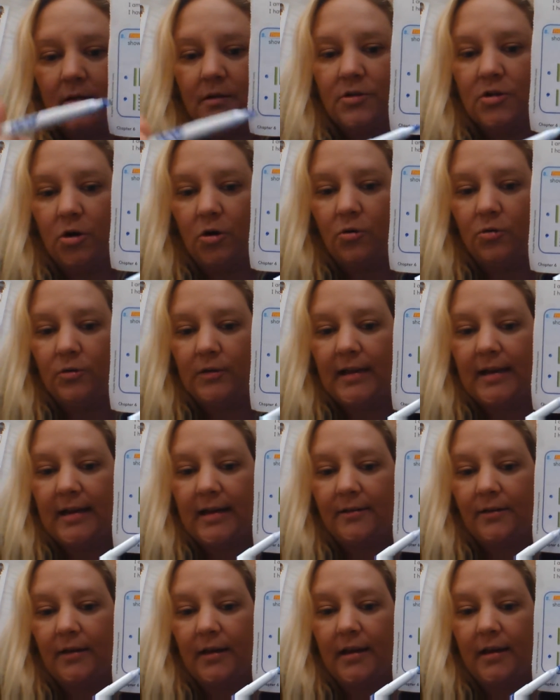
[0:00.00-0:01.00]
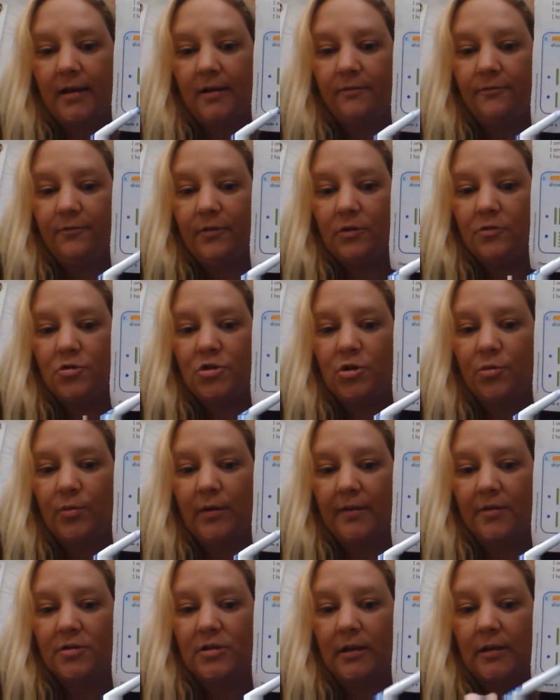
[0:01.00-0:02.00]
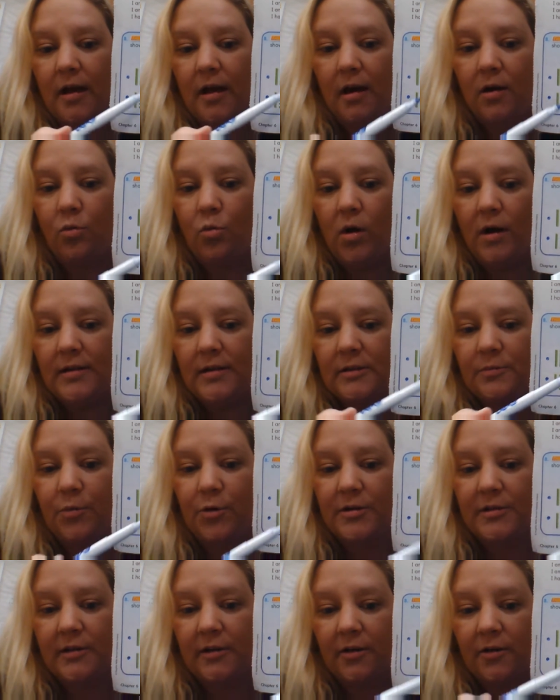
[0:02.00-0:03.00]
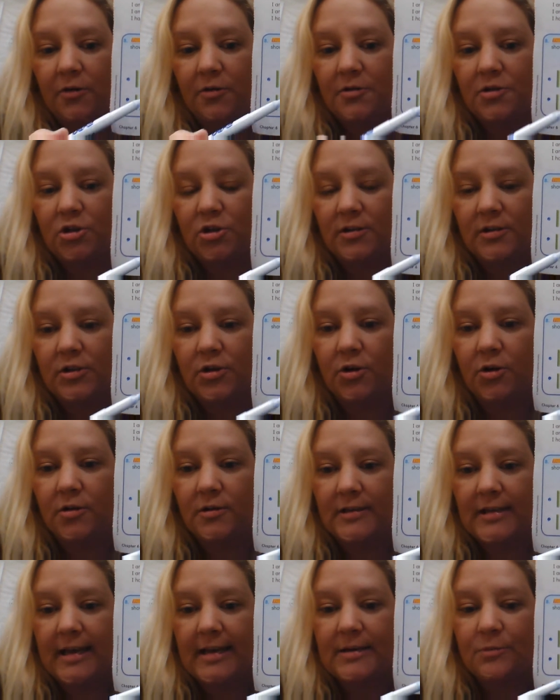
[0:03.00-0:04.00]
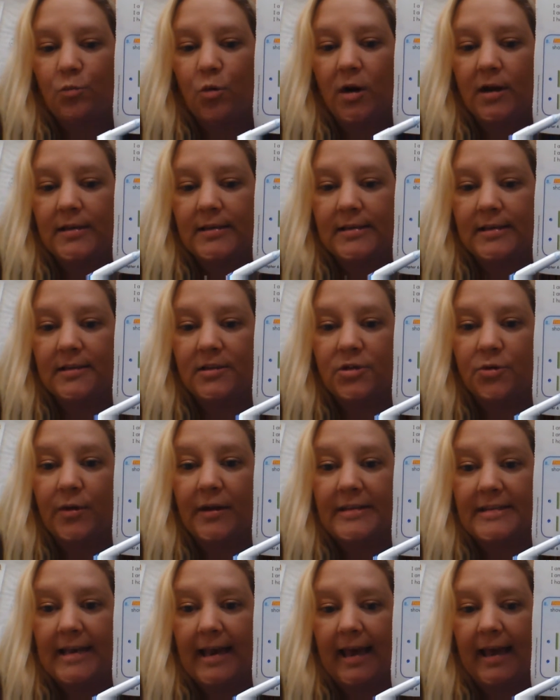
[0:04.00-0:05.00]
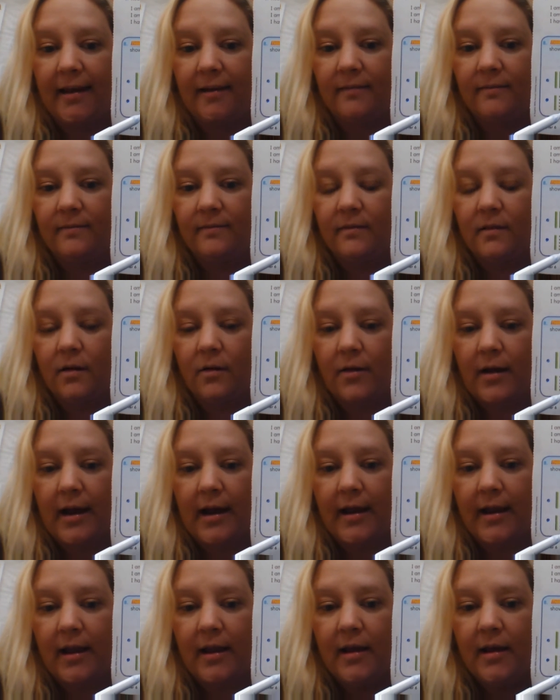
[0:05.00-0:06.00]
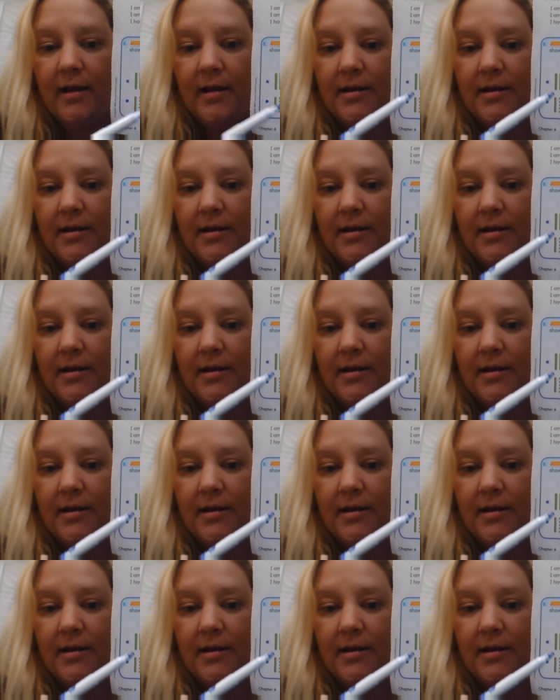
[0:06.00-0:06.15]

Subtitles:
Don't let it confuse you when there's a lot of 1s, boys and girls. Just turn 10 1s into a 10. Okay?